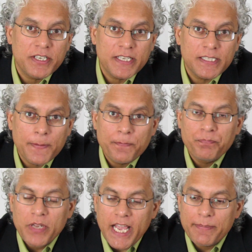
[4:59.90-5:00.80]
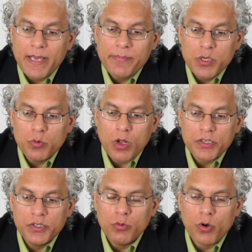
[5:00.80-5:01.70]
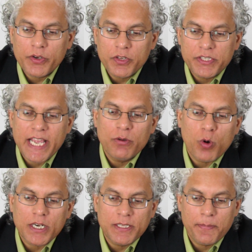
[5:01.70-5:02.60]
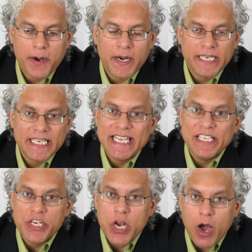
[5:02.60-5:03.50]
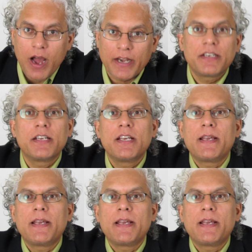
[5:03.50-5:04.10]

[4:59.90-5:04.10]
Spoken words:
is, and maybe you also want to say what the product is not.